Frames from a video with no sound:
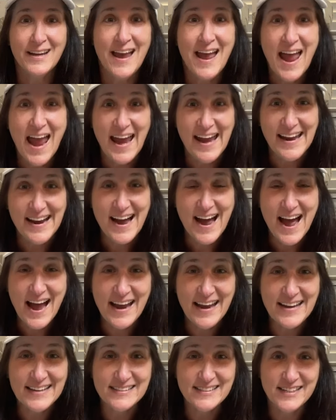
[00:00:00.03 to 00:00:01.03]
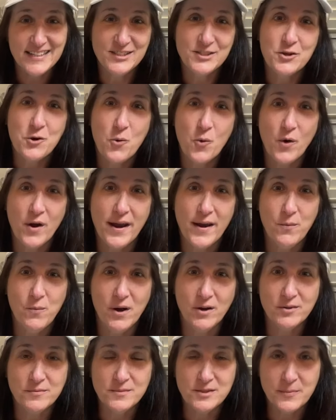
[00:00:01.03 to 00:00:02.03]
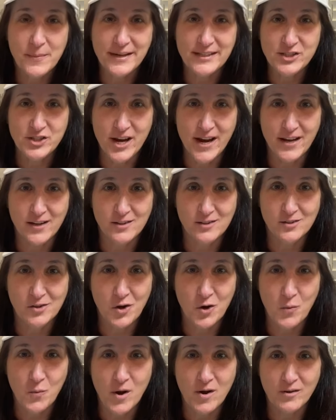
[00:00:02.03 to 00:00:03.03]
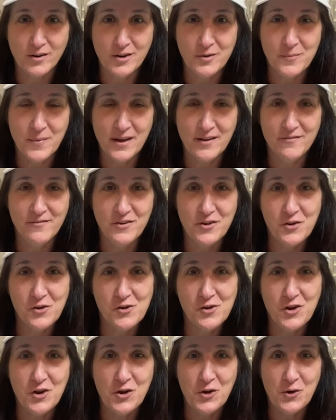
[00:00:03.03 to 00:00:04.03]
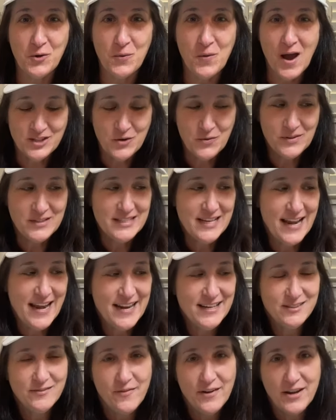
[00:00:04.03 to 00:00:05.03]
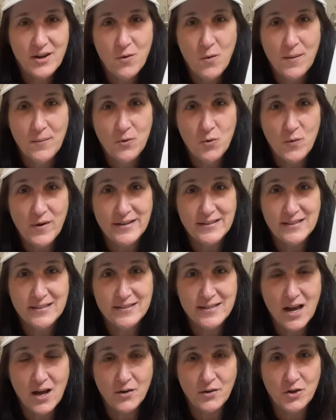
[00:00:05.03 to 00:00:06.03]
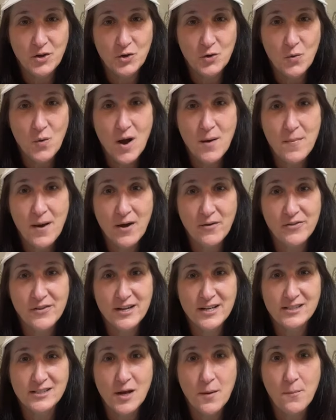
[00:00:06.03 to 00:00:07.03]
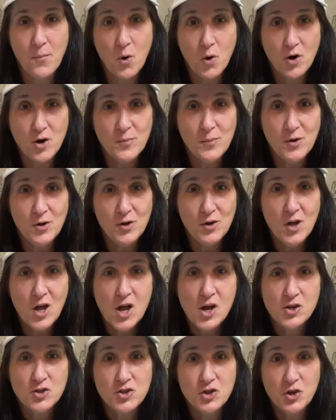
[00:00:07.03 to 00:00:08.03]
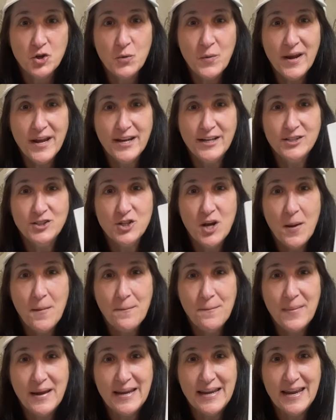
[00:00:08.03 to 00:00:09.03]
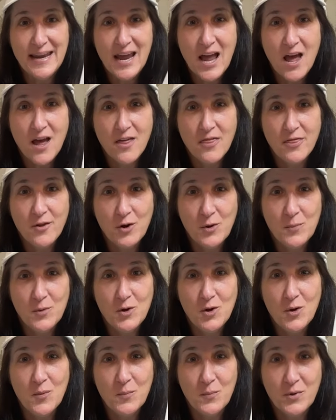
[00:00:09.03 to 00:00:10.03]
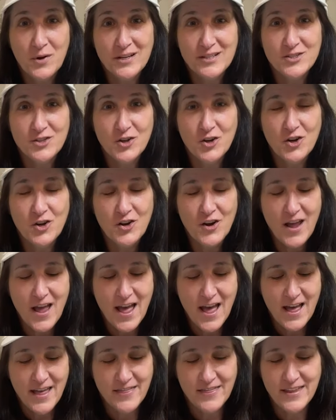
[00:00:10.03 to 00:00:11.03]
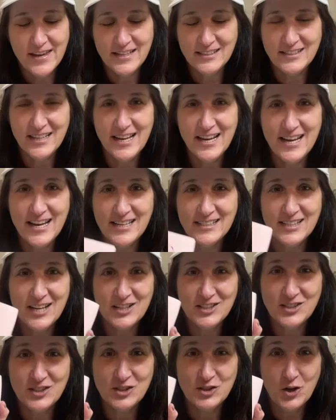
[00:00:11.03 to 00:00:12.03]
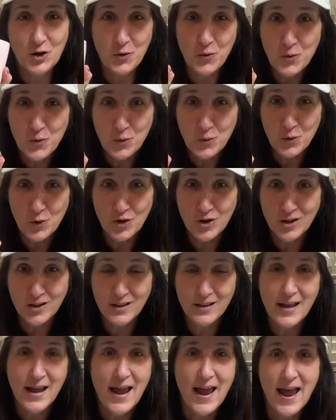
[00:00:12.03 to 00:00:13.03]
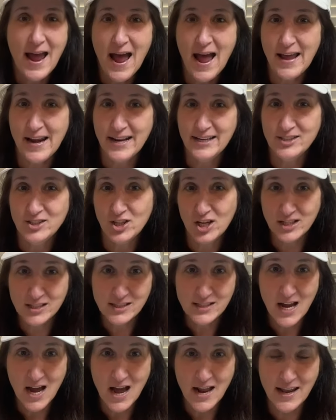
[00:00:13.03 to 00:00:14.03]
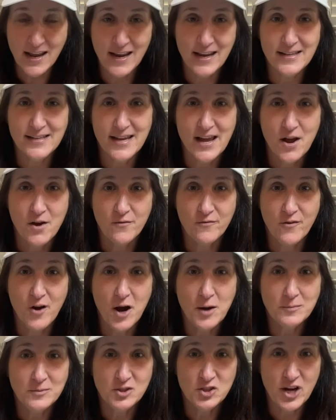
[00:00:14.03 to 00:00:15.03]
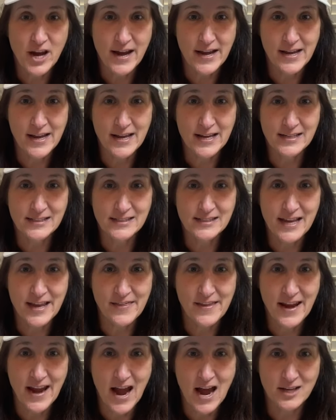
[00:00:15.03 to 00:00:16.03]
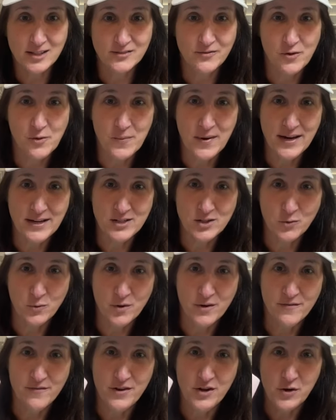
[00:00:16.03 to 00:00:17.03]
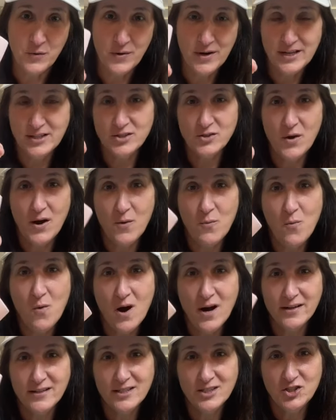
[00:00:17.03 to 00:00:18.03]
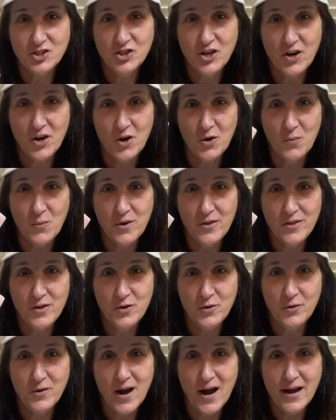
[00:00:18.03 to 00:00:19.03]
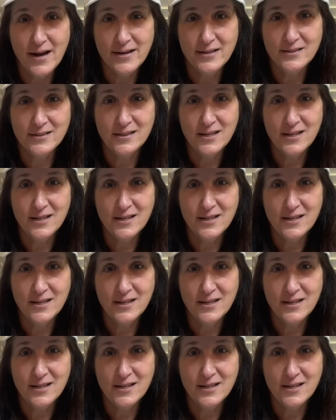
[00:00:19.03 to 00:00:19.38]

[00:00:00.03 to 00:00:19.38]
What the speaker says: Hey guys, it's Tory. Welcome to my channel, or welcome if you're new. So in today's video, I'm going to tell you about this portable 2-inch mini thermal printer. This is so cool, and I just got it from Jaden's and they asked for me to review it, so I want to share it with you guys.